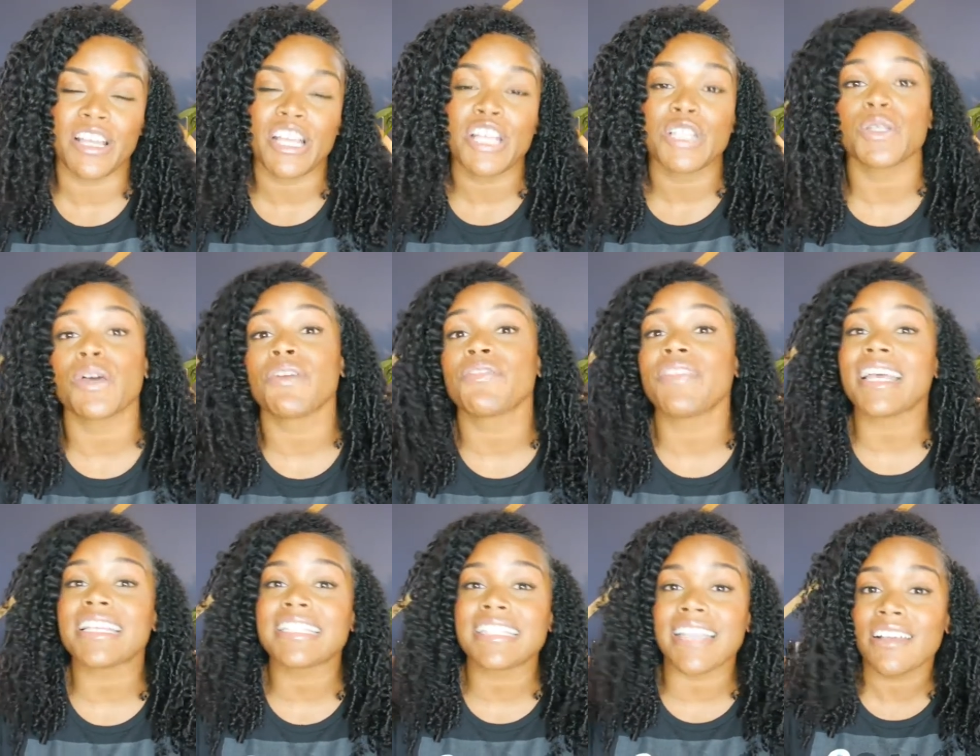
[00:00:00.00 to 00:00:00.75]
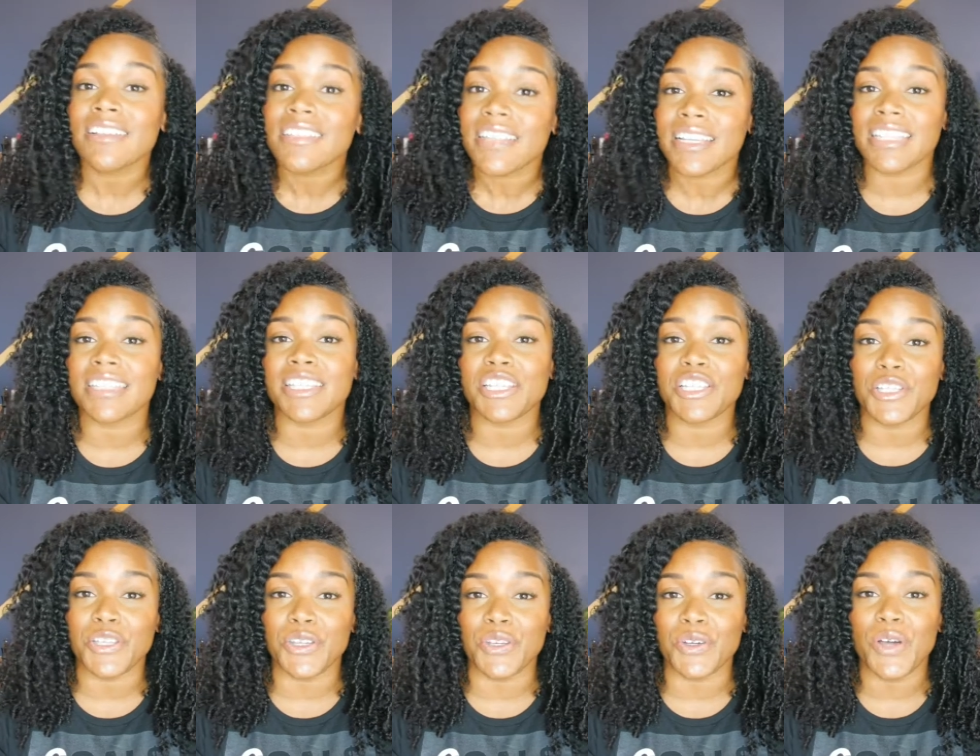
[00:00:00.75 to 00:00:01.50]
So if that sounds good to
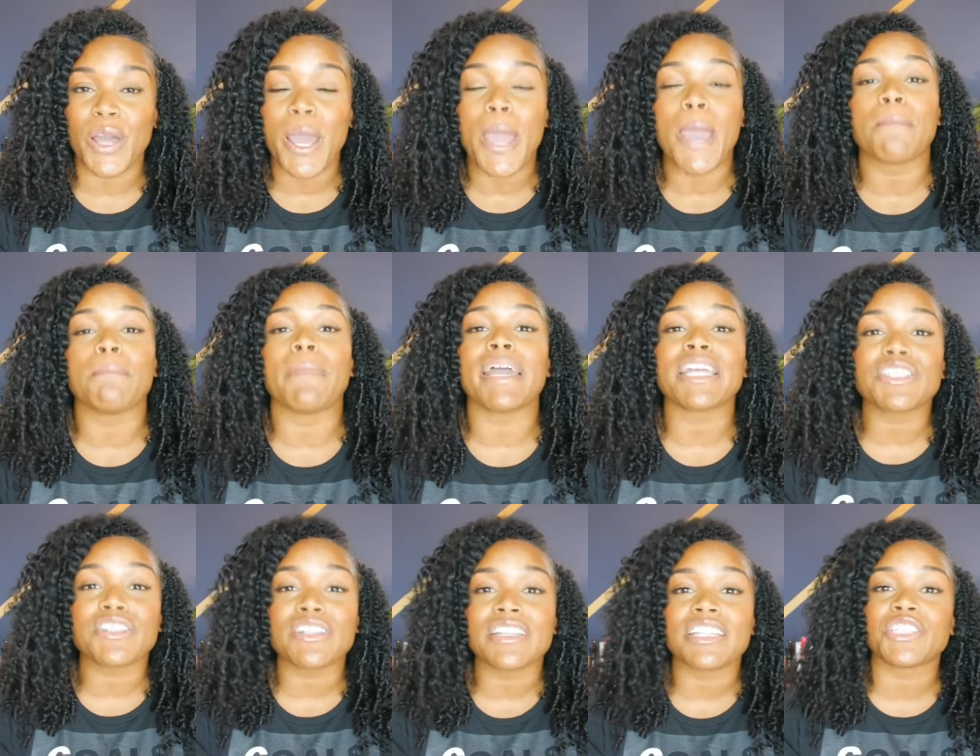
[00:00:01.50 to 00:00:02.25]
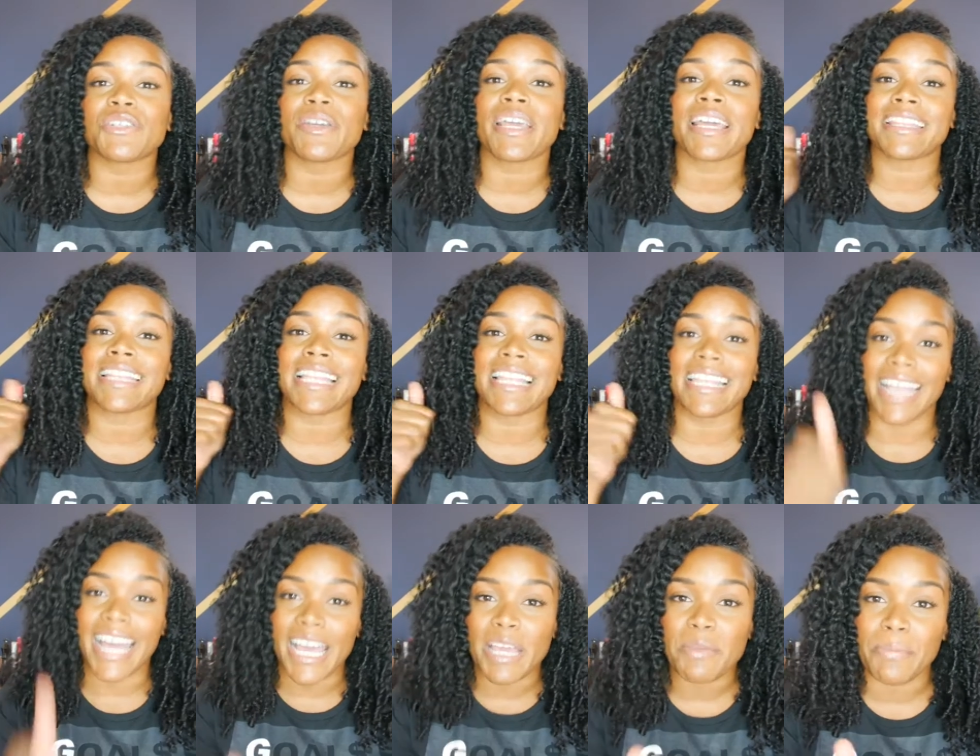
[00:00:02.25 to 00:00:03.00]
you, make sure that you hit the
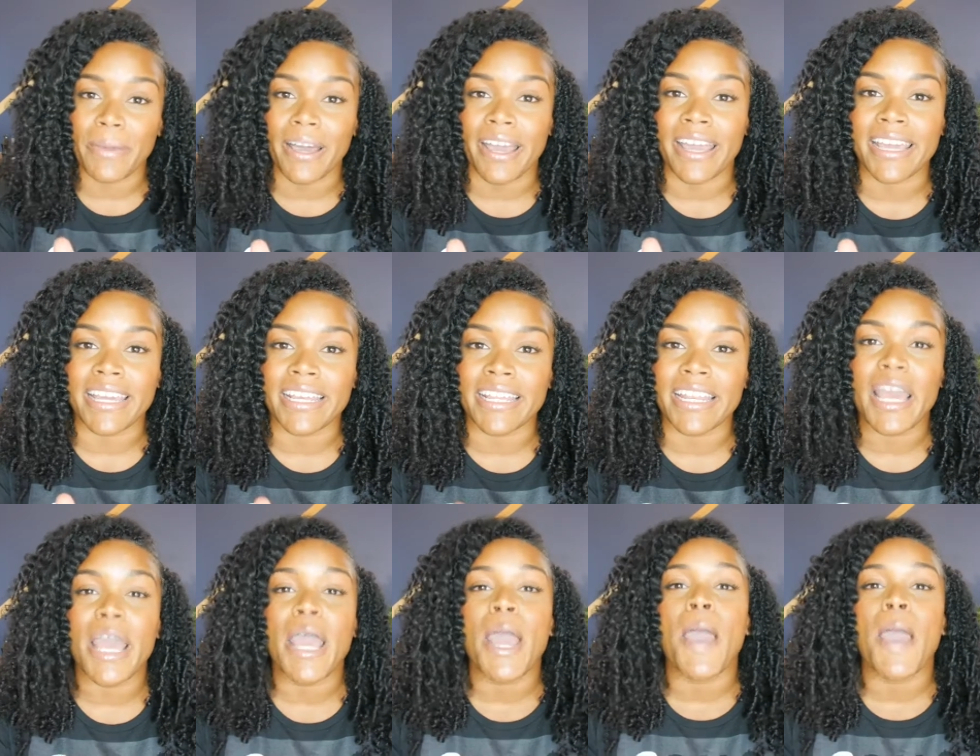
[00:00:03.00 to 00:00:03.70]
like button.